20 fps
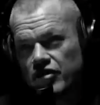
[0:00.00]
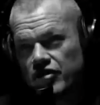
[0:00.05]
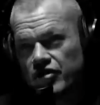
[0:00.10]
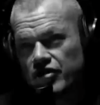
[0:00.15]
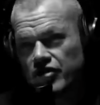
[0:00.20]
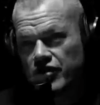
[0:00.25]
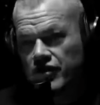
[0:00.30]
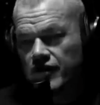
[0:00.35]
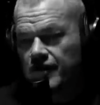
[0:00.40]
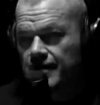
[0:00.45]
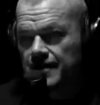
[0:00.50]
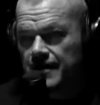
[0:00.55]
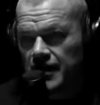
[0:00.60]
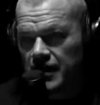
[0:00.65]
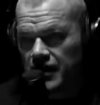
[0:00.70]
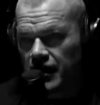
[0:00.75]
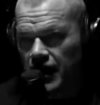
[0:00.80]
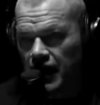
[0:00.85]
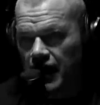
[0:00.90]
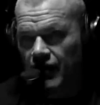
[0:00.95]
is not bad.
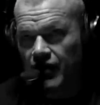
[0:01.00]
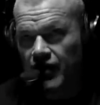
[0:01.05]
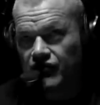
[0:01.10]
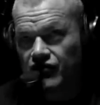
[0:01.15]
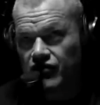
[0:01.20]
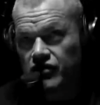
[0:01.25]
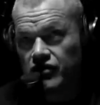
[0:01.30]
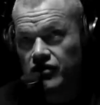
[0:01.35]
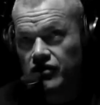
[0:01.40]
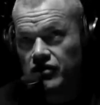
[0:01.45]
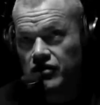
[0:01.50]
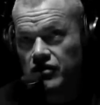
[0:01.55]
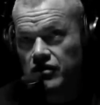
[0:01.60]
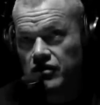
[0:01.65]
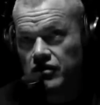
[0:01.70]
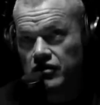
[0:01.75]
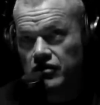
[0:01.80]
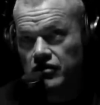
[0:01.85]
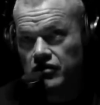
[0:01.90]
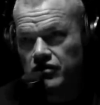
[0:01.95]
However,
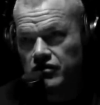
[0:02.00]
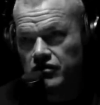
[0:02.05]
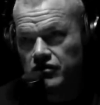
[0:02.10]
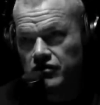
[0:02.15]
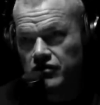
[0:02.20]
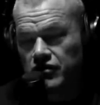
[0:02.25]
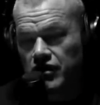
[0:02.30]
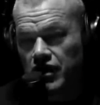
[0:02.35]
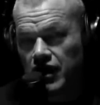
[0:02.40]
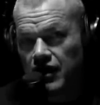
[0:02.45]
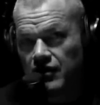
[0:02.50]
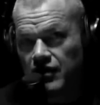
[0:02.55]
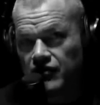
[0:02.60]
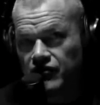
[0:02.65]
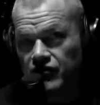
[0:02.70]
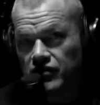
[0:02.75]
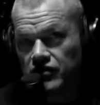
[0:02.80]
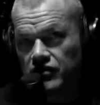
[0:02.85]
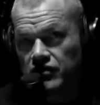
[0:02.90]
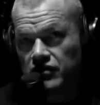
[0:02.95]

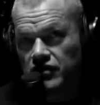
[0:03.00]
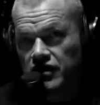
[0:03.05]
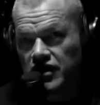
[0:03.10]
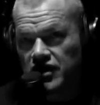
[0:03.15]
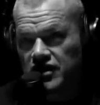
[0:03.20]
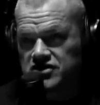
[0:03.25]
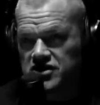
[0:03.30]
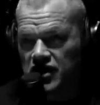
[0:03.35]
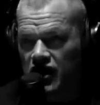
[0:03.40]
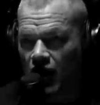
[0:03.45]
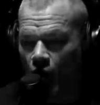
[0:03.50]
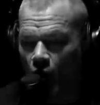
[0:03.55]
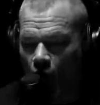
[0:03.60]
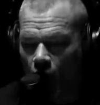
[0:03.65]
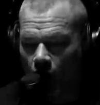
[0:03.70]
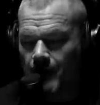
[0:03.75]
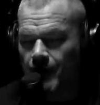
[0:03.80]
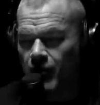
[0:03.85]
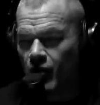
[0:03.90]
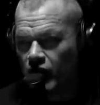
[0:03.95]
however, it gets like a
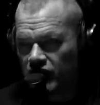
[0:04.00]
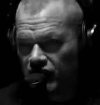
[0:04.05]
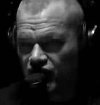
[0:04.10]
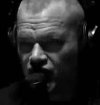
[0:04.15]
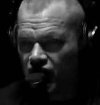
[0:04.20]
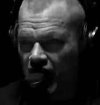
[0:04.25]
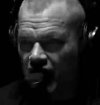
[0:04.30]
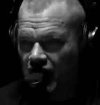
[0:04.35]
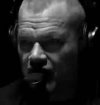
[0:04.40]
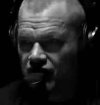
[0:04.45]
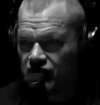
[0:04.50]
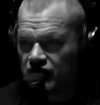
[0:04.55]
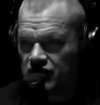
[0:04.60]
1.5